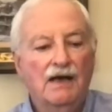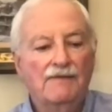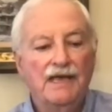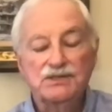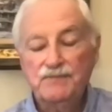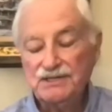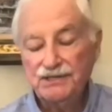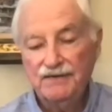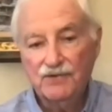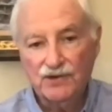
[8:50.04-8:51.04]

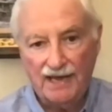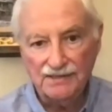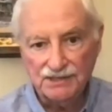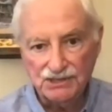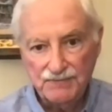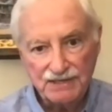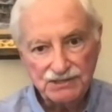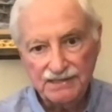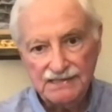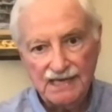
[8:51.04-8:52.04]
especially in Rhode Island,
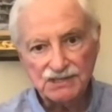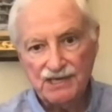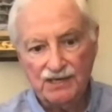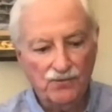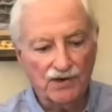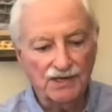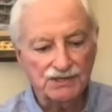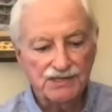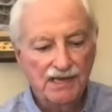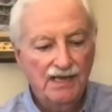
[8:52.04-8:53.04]
especially textile
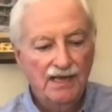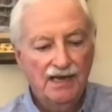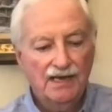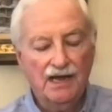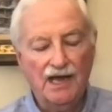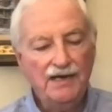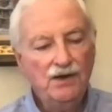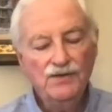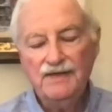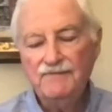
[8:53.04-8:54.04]
workers. Now, I
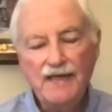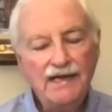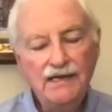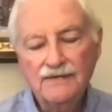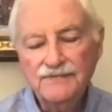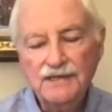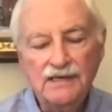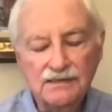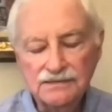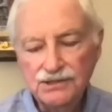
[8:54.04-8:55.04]
know that many of
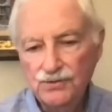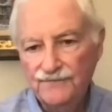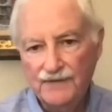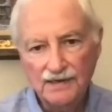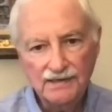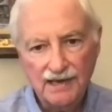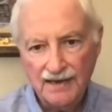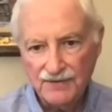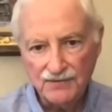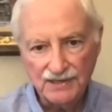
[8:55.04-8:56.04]
the Tuke Fund
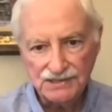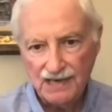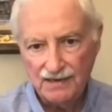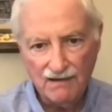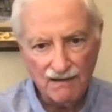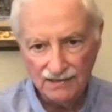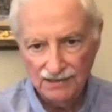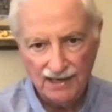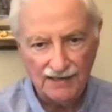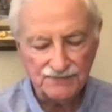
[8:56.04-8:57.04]
immigrants had hard
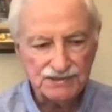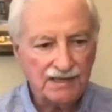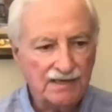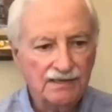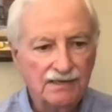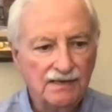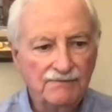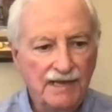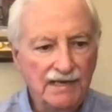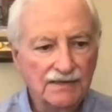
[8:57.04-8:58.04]
lives.
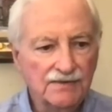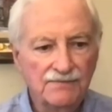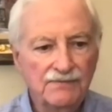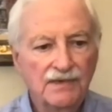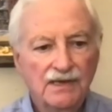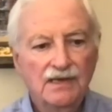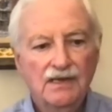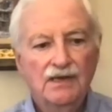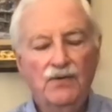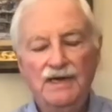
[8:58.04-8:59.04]
Many of them
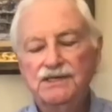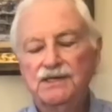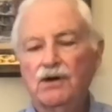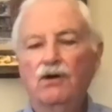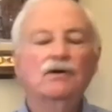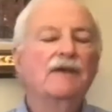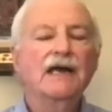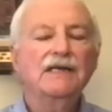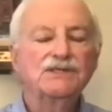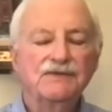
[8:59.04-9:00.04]
went to the coal
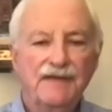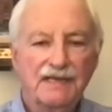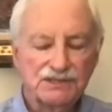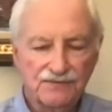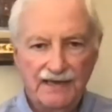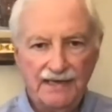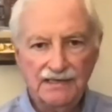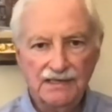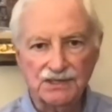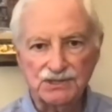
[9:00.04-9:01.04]
mines in
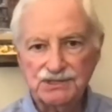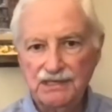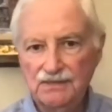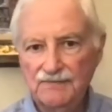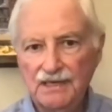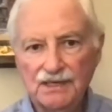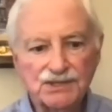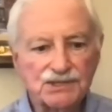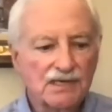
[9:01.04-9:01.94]
Pennsylvania, the steel mills.